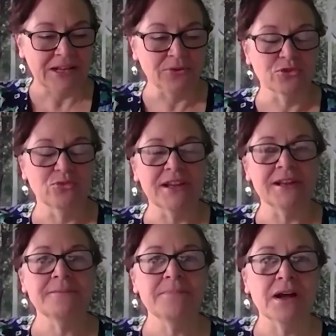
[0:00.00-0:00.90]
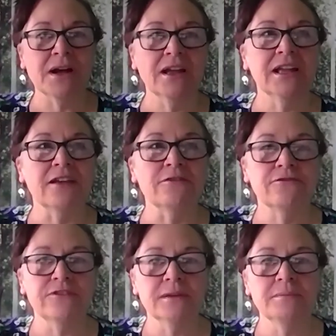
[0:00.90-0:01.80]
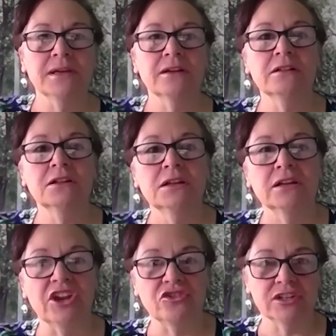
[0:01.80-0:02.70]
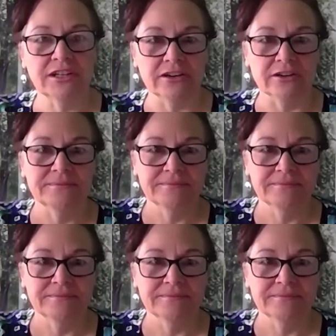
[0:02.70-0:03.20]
was written by a female engineer.